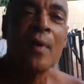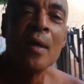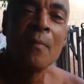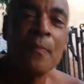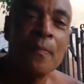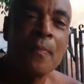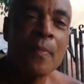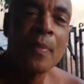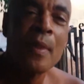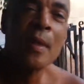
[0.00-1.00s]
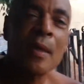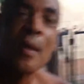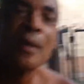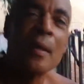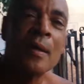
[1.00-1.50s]
So a lot of these funerals
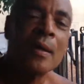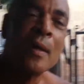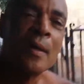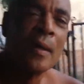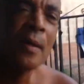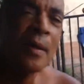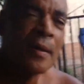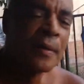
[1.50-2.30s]
that you went to,